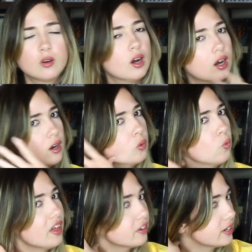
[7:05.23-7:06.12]
uh,
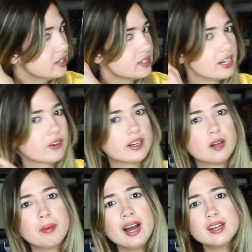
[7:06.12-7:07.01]
weather is here in
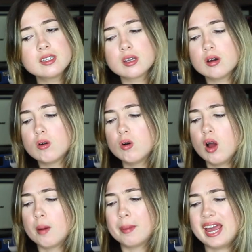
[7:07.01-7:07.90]
El Paso,
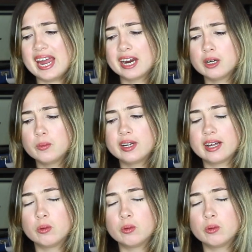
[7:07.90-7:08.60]
my hair will,